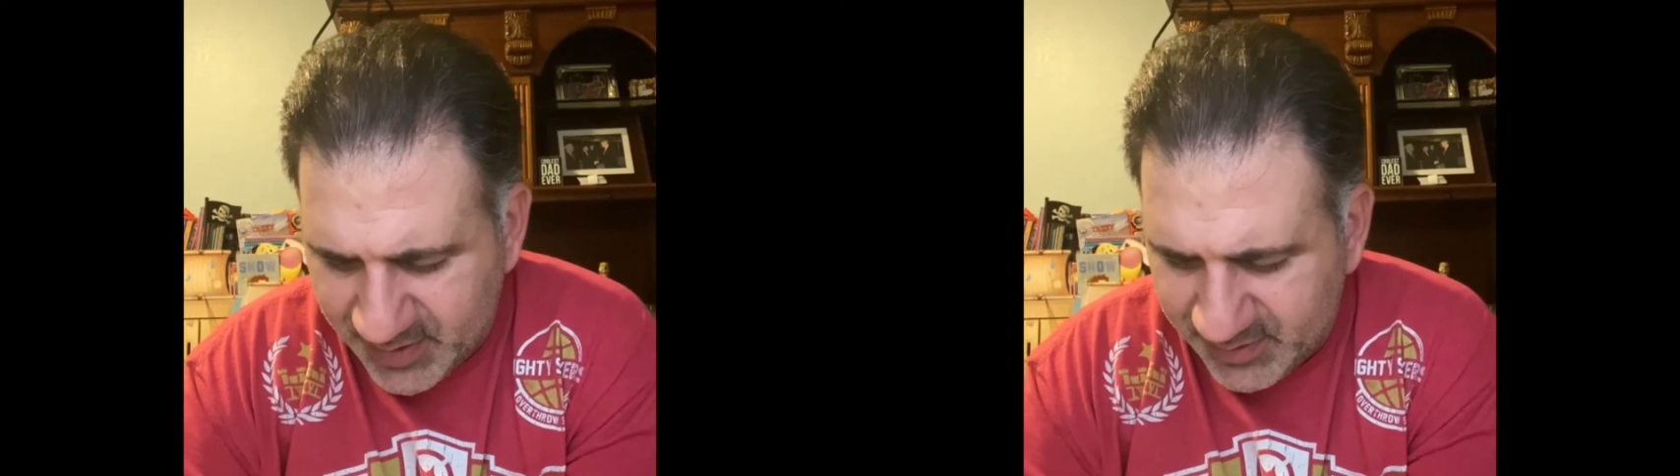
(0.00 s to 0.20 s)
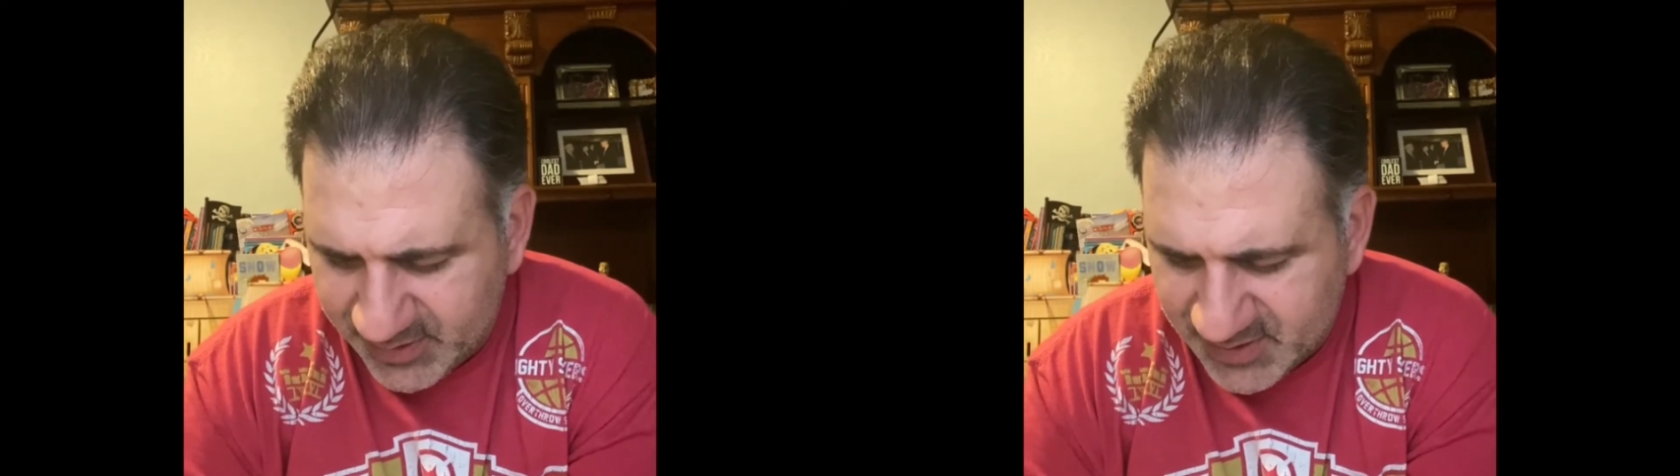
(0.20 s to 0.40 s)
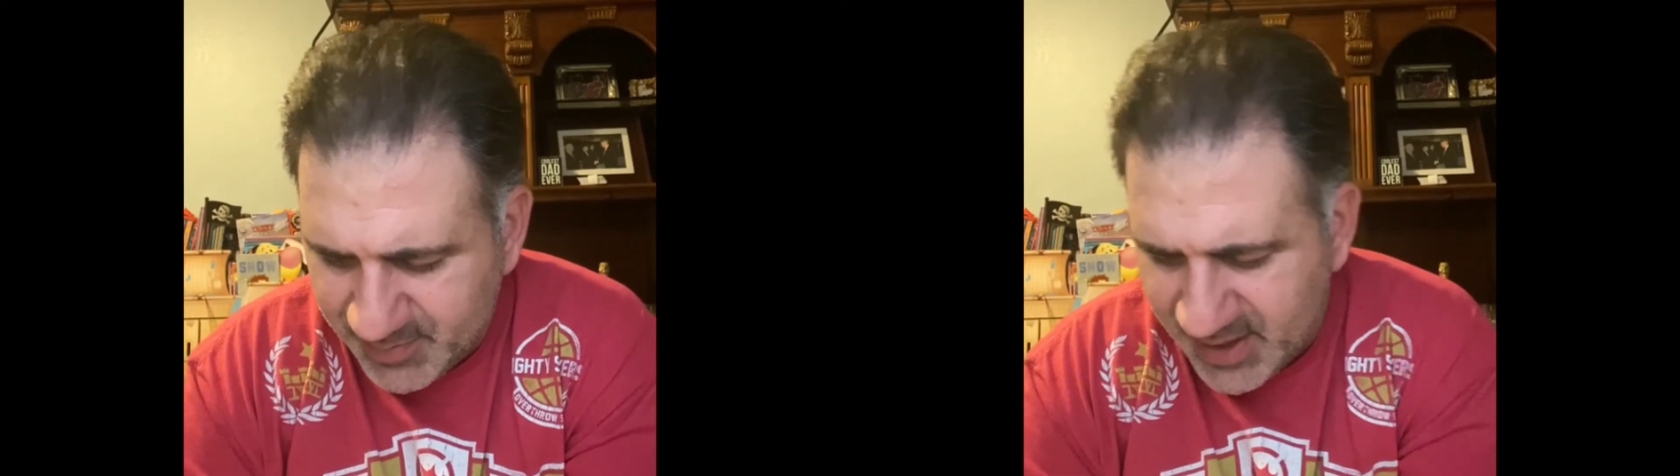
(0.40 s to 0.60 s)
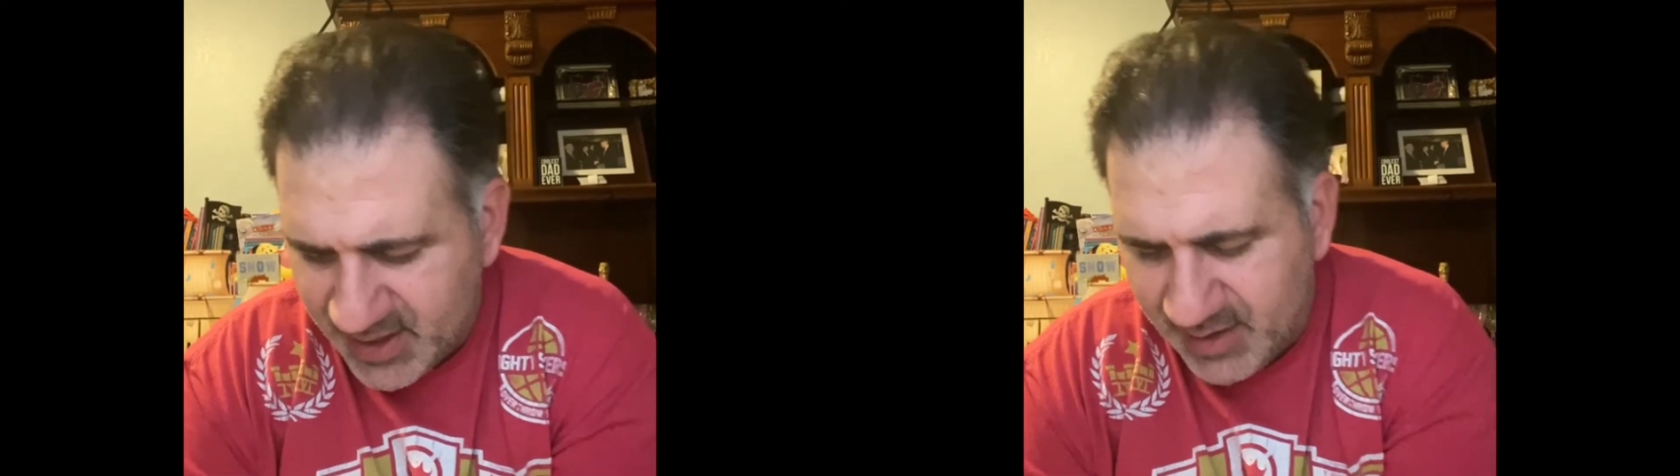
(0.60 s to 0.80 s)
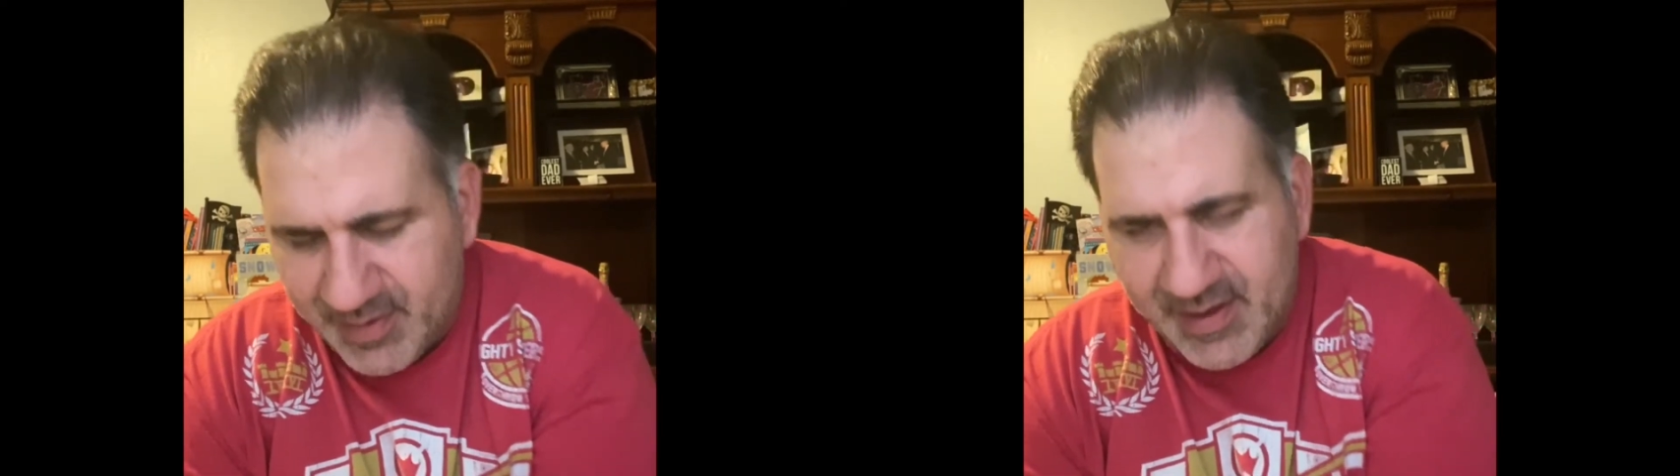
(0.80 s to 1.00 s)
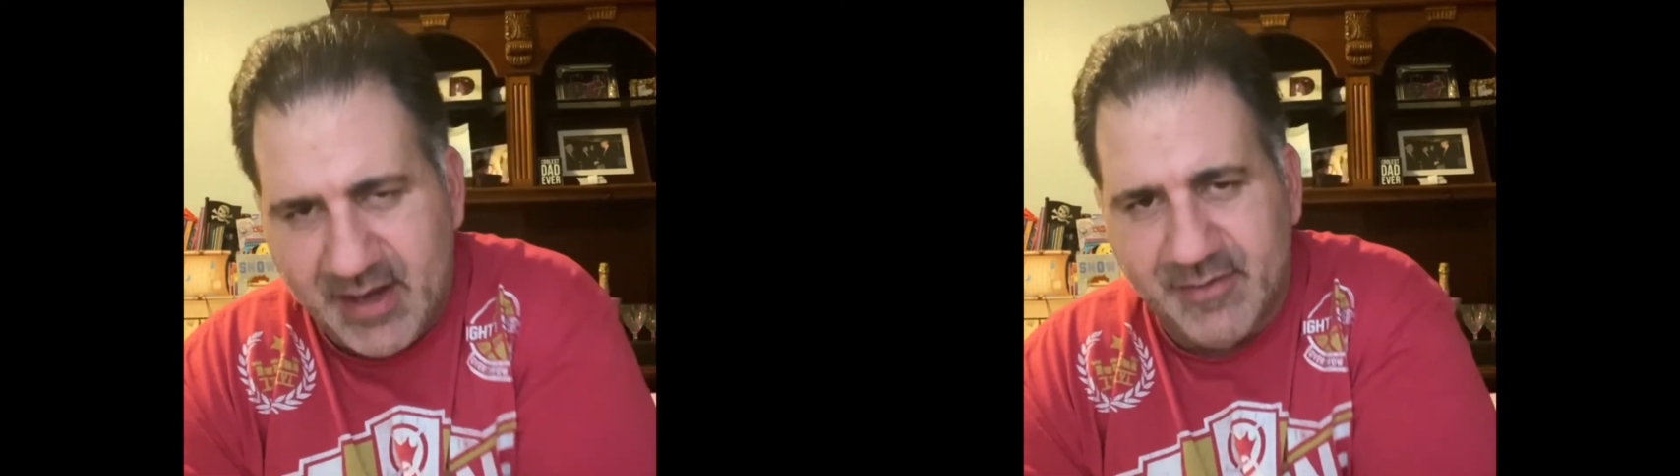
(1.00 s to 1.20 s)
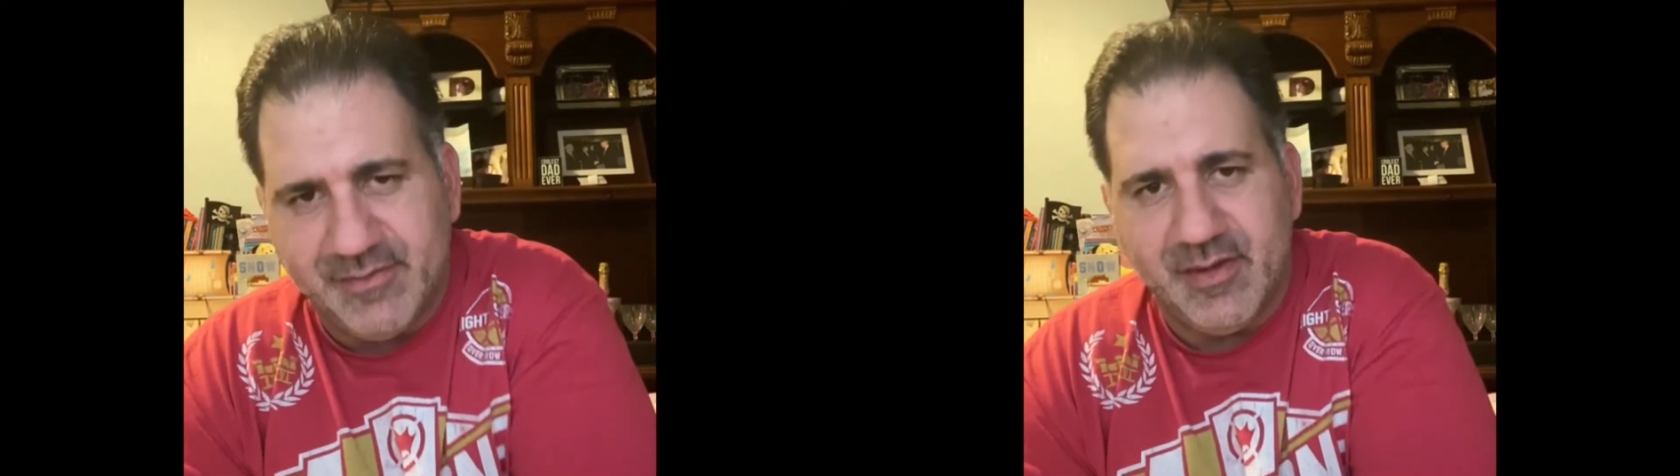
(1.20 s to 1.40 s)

They list my name and that